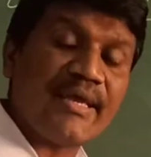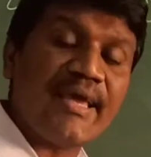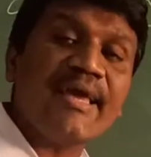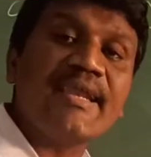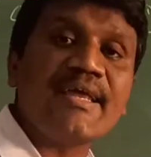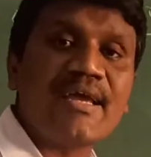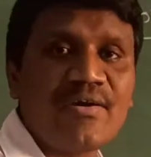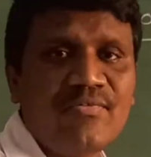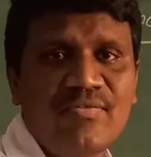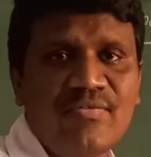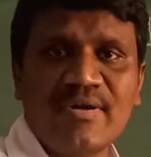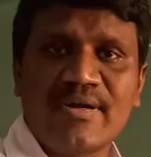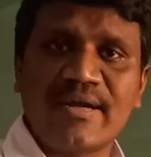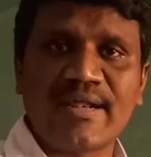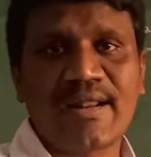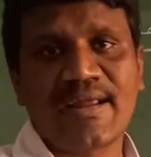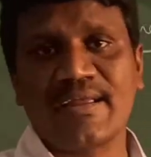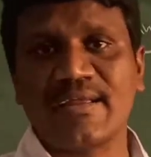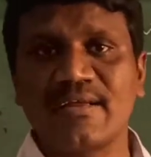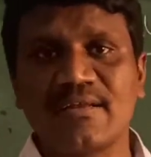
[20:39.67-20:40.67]
area of
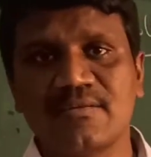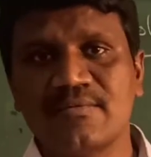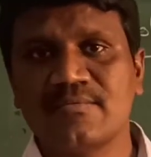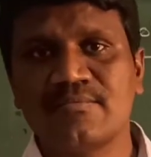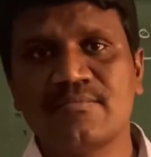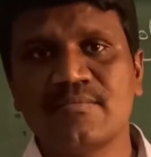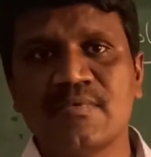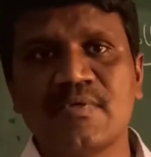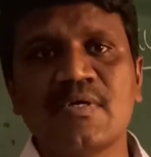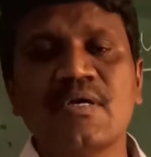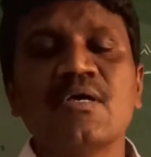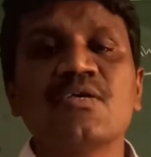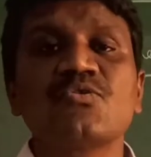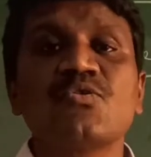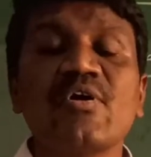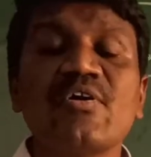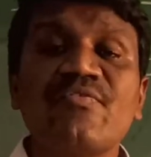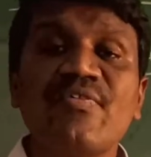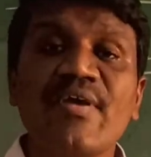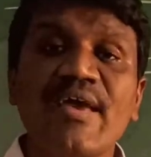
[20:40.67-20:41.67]
triangle.
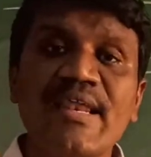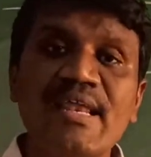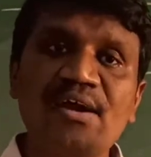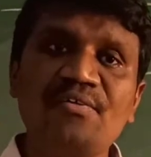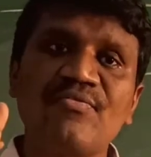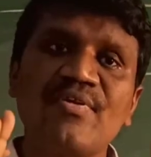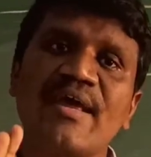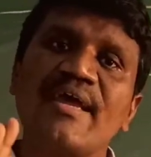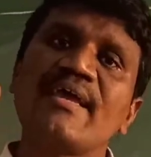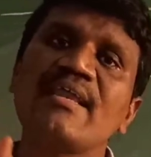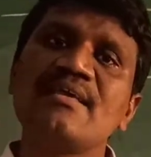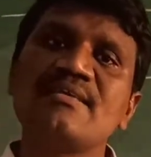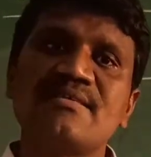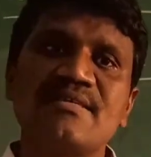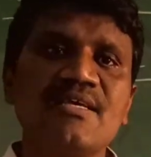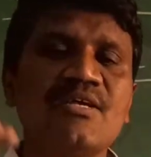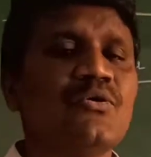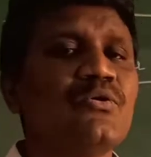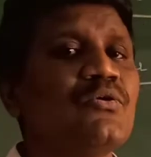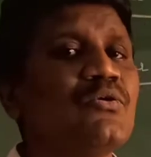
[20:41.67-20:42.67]
So if area of triangle is
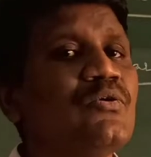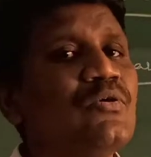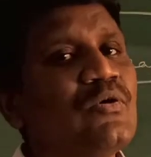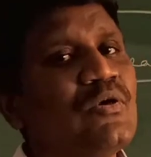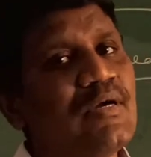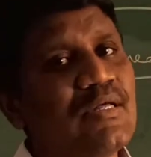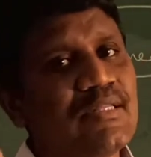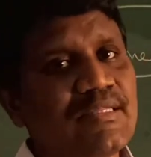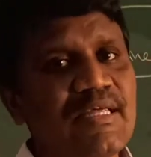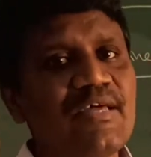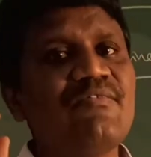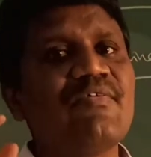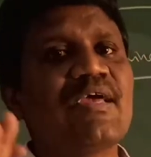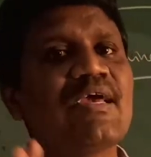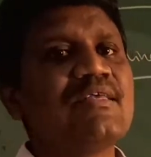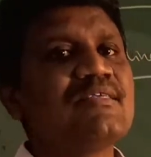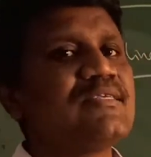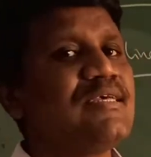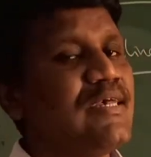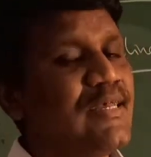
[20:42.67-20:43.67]
0, then we
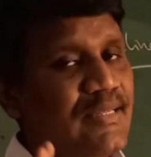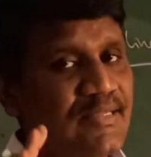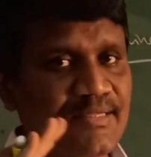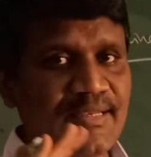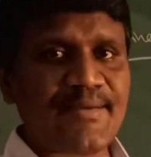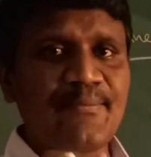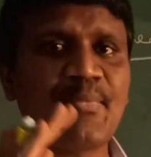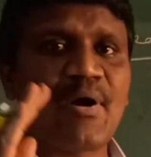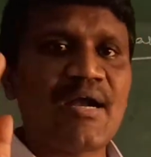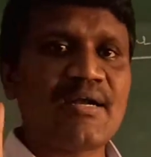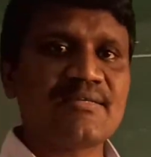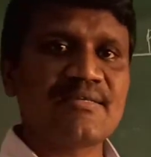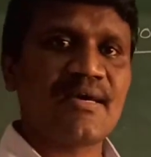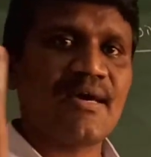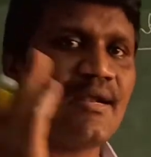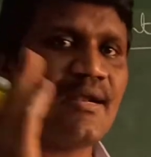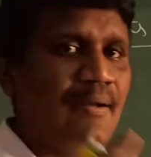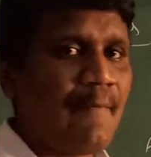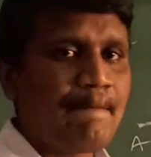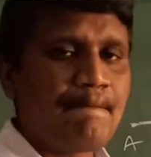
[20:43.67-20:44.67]
can say 3 points
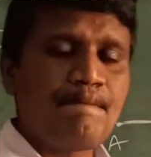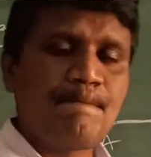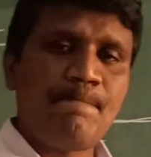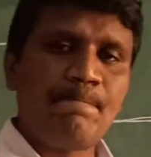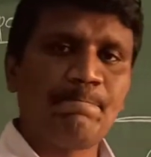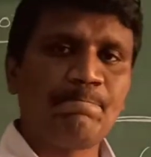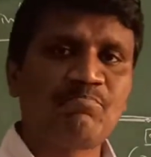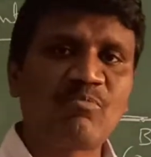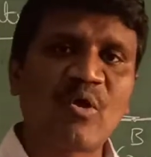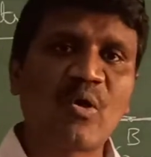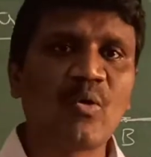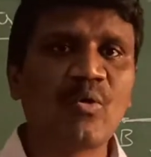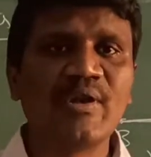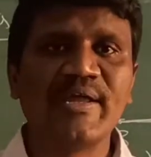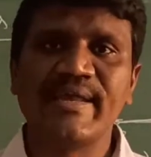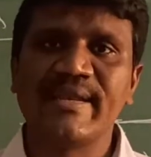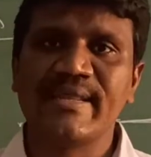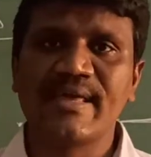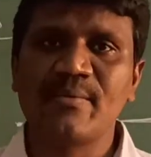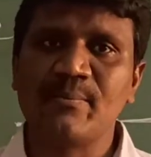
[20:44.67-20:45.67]
are
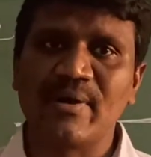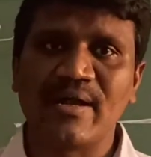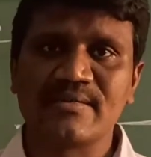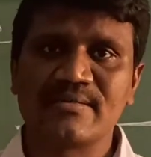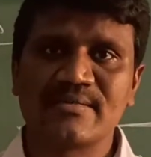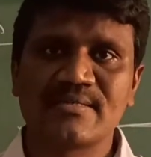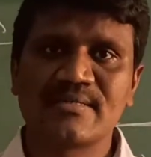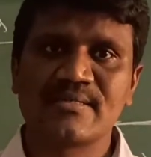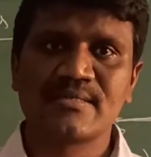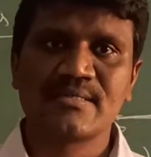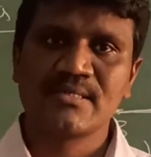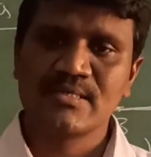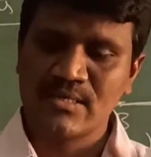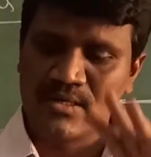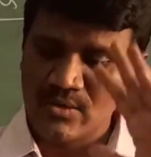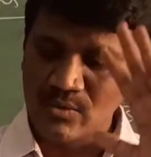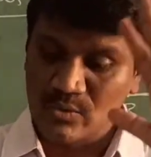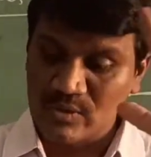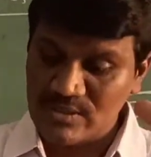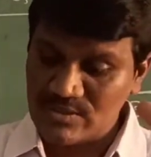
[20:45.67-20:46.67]
collinear points.
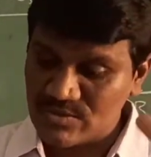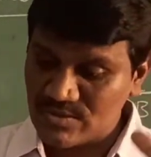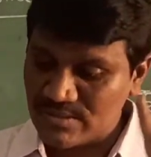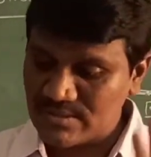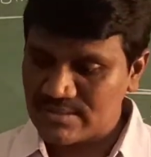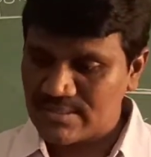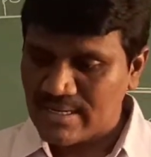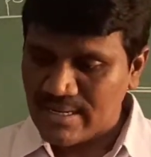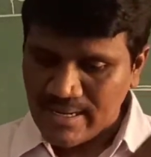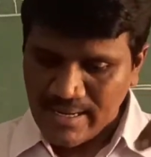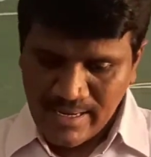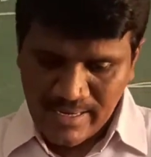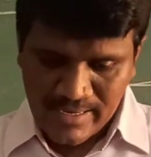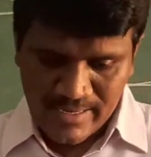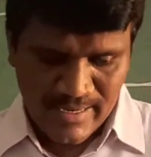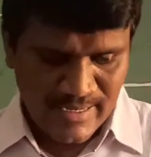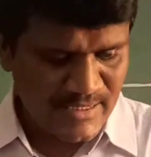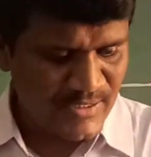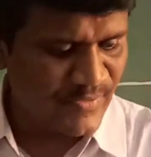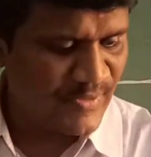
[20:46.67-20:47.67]
Okay students,
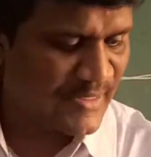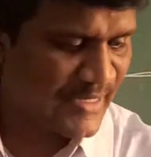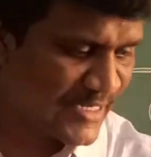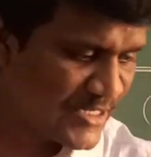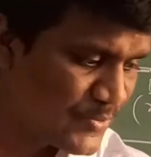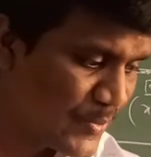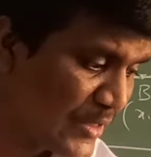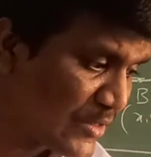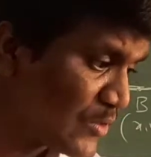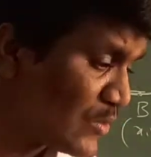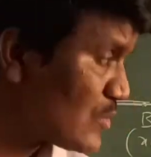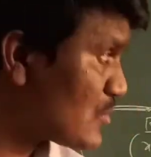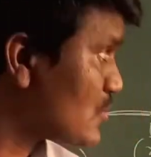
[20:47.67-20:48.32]
next with respect to the